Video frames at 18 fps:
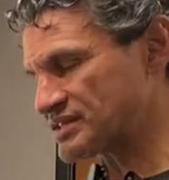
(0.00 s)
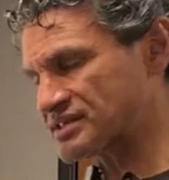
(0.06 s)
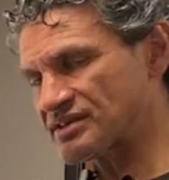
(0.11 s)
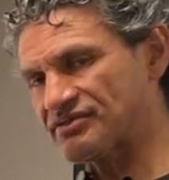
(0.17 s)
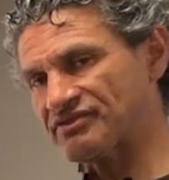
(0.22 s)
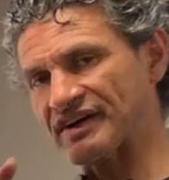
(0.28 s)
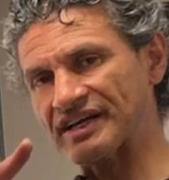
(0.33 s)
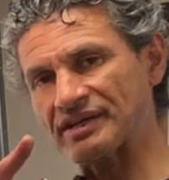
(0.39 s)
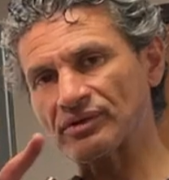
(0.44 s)
the
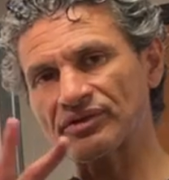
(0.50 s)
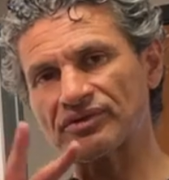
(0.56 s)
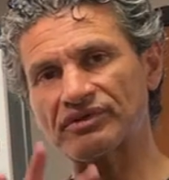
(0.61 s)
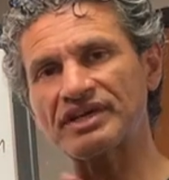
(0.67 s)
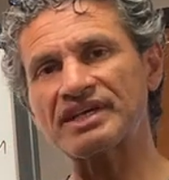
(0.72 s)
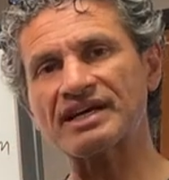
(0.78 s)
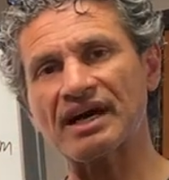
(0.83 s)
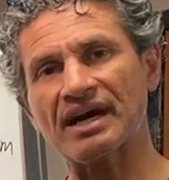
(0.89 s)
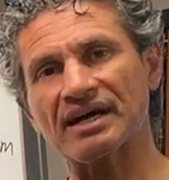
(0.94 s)
final three
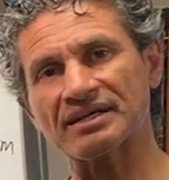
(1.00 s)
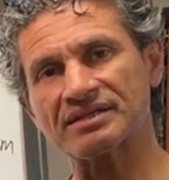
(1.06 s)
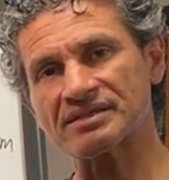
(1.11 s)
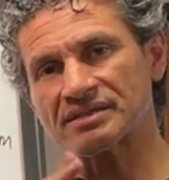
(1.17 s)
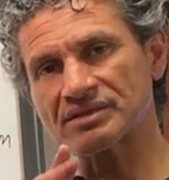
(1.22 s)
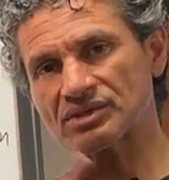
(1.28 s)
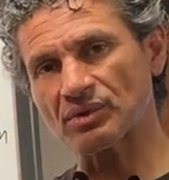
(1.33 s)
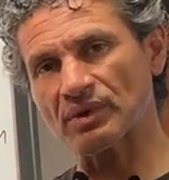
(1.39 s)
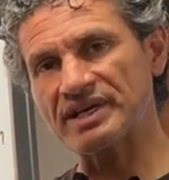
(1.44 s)
cogs,
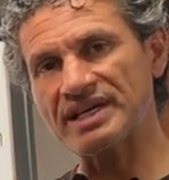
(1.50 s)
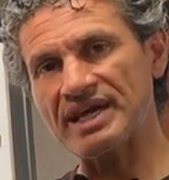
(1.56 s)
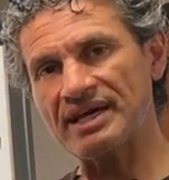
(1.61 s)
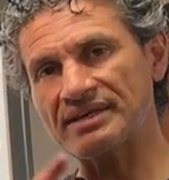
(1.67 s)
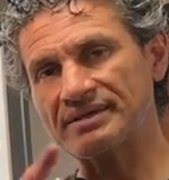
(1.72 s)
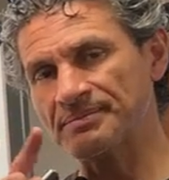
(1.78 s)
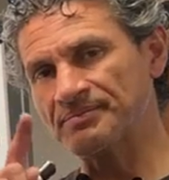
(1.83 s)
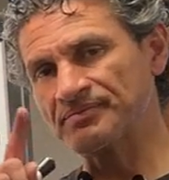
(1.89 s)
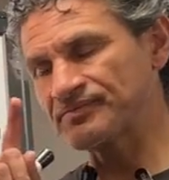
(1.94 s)
28,